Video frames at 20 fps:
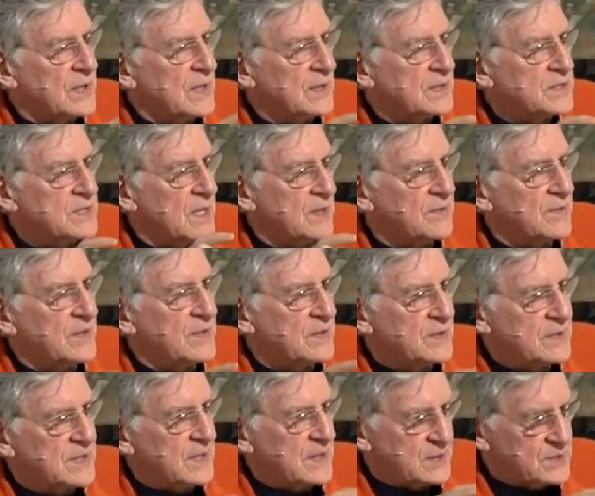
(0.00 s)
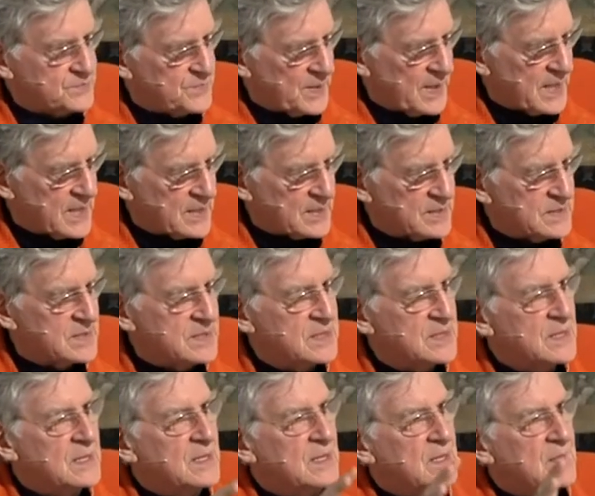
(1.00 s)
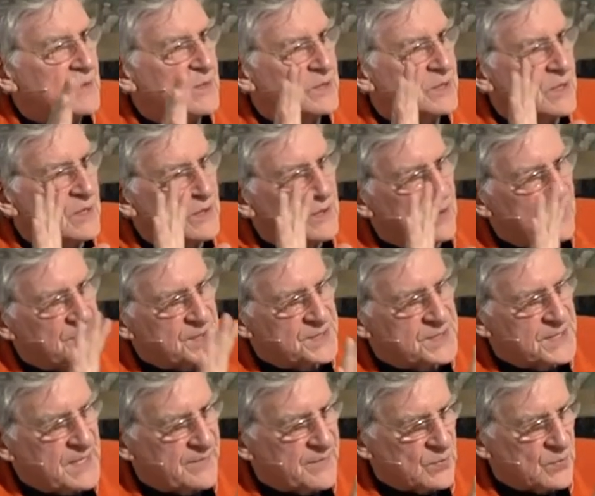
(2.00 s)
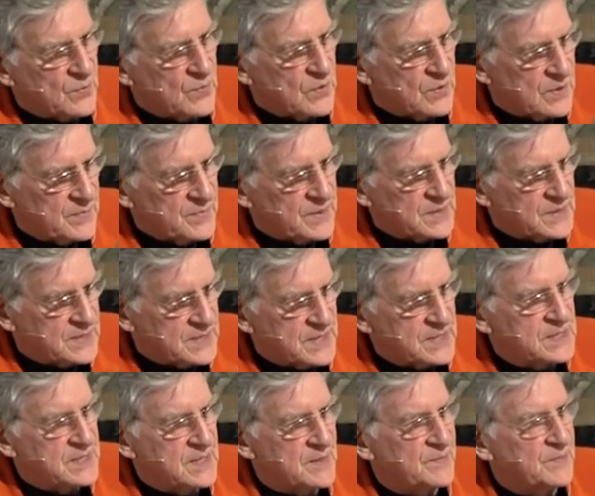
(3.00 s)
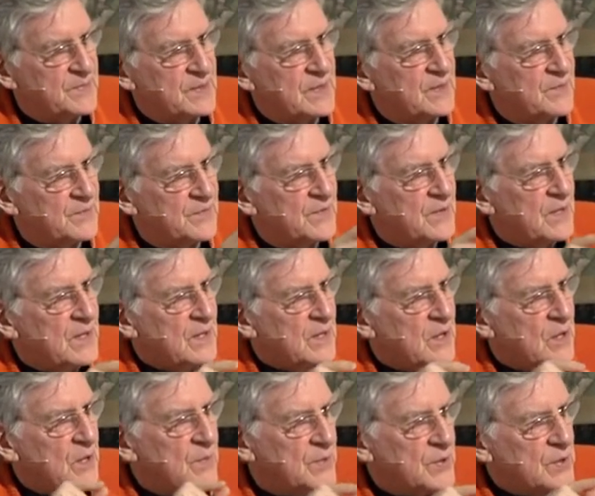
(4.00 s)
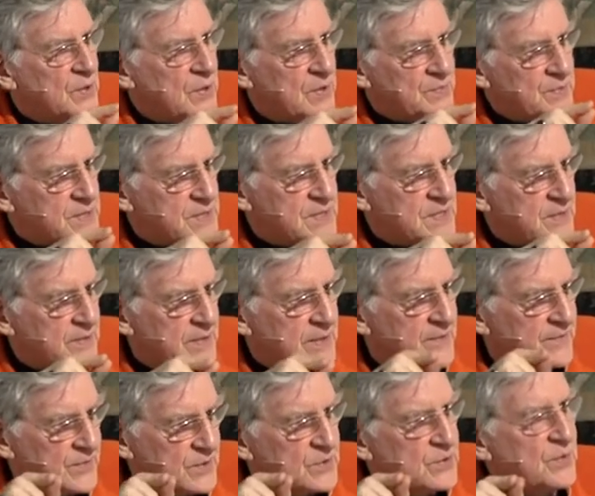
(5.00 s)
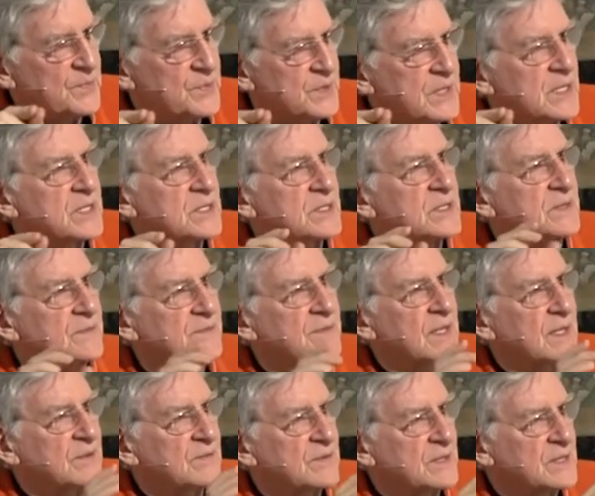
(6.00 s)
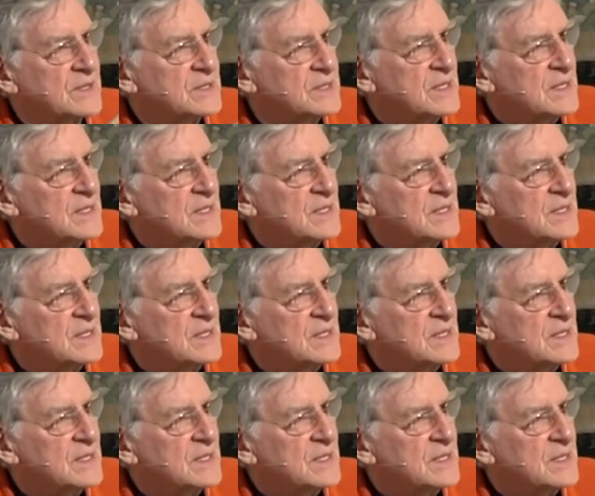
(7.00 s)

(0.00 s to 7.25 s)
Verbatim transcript: that Chandrakirti explains, which are called the seven ornament system of hermeneutic means theory of interpretation of tantras,